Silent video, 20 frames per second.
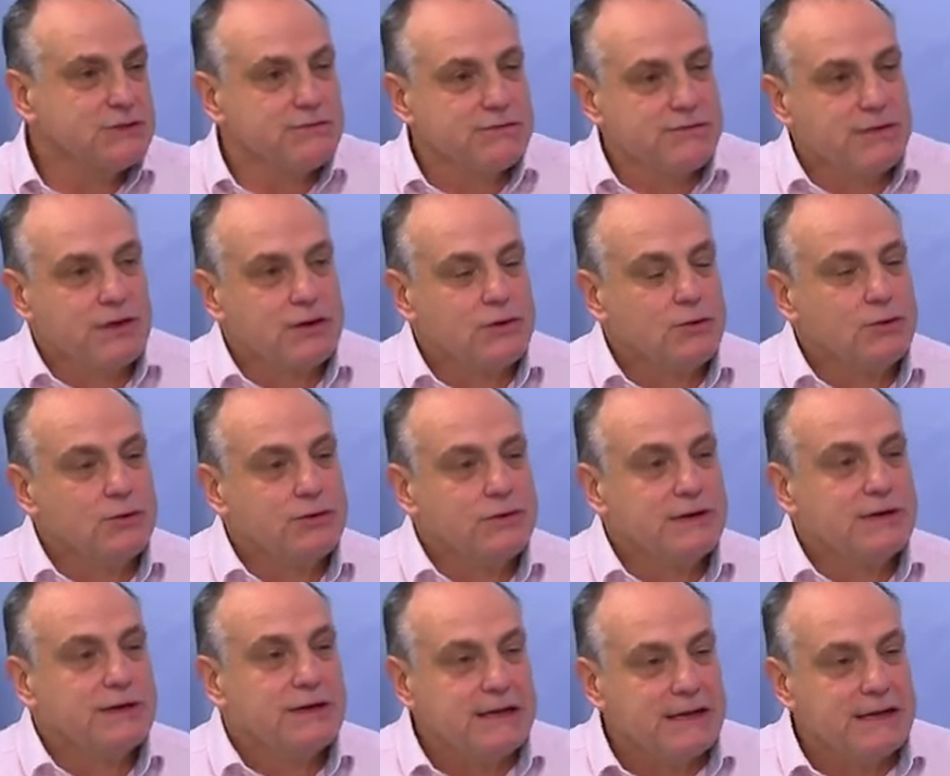of that called
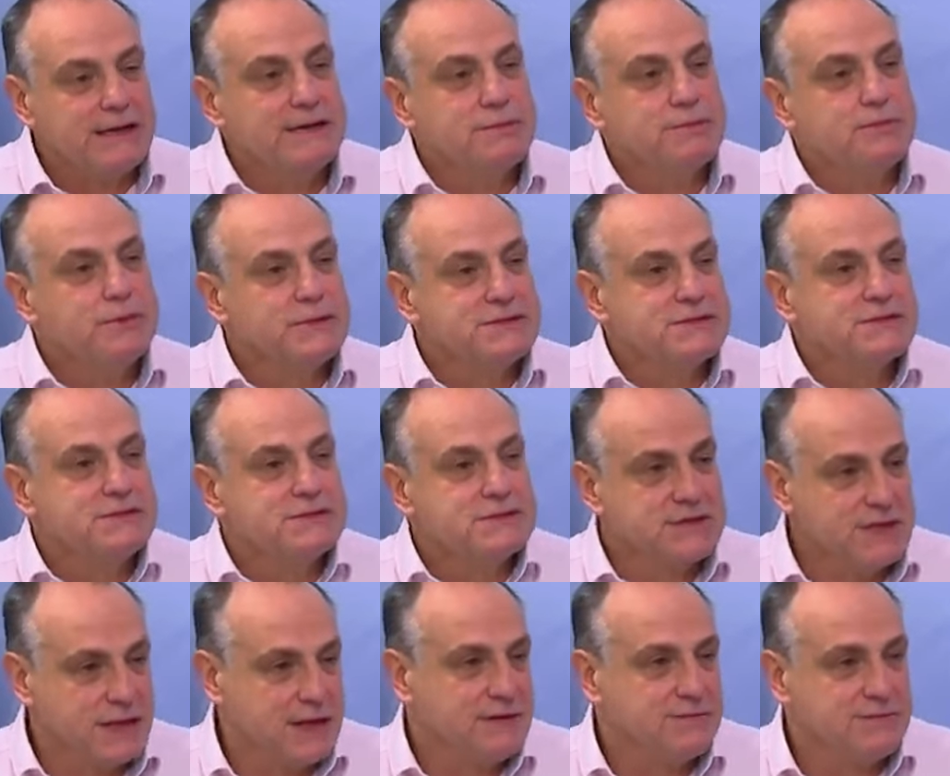the lean
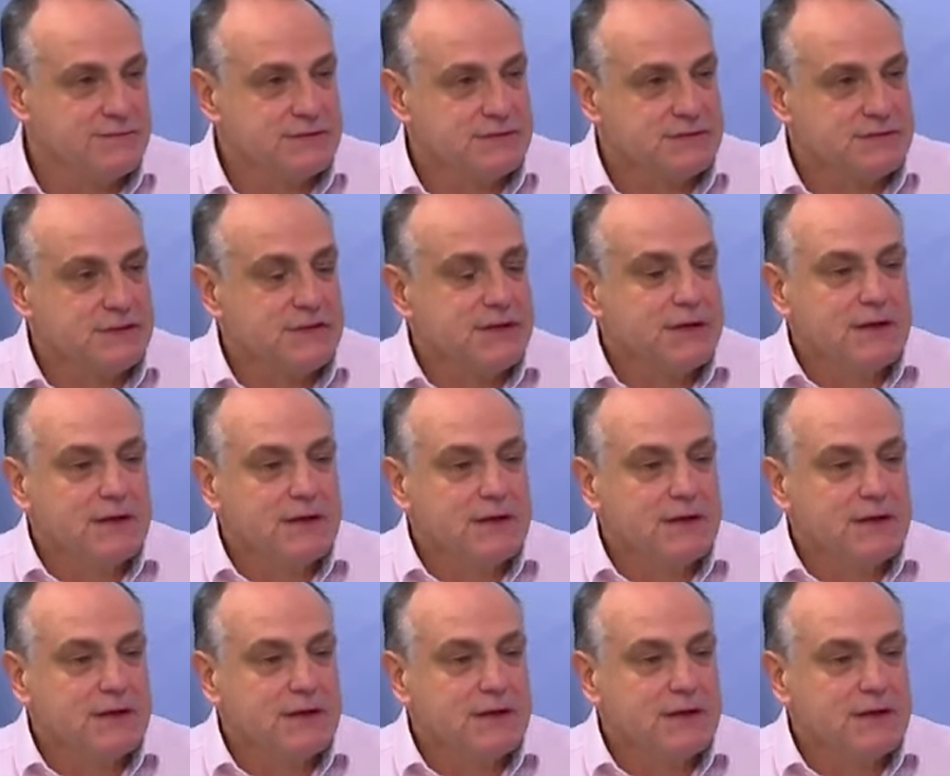business canvas.